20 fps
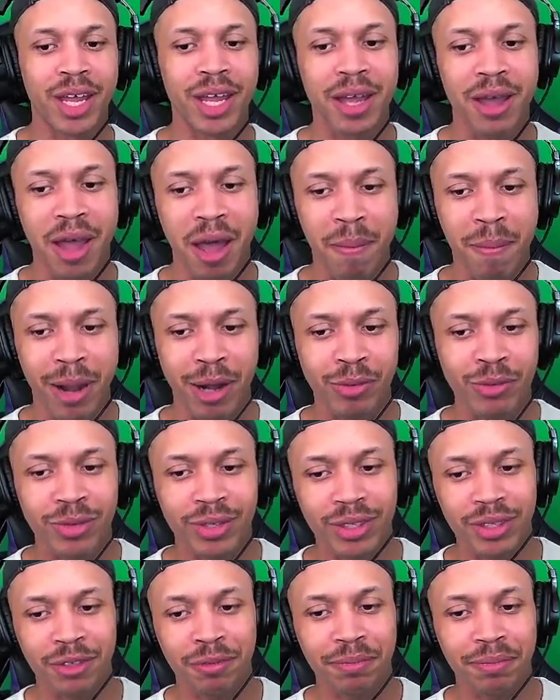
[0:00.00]

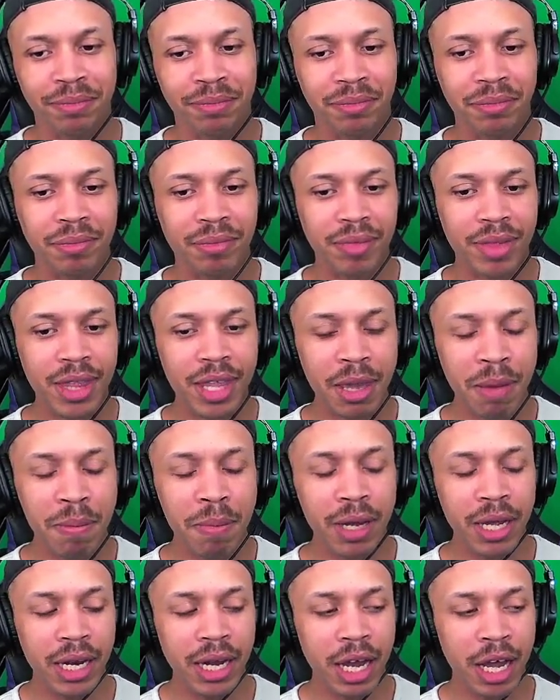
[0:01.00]
amounts.
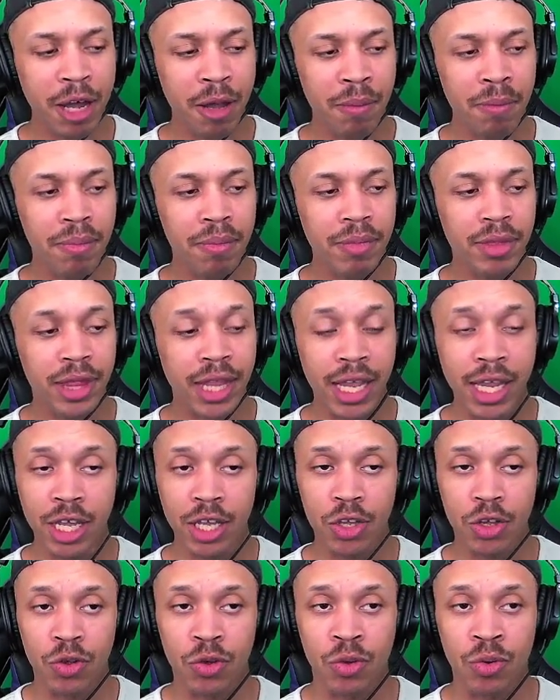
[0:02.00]
But thank
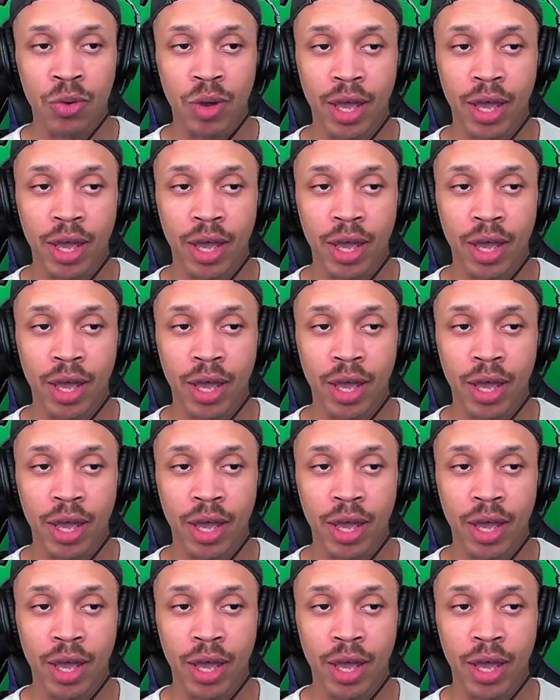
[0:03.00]
you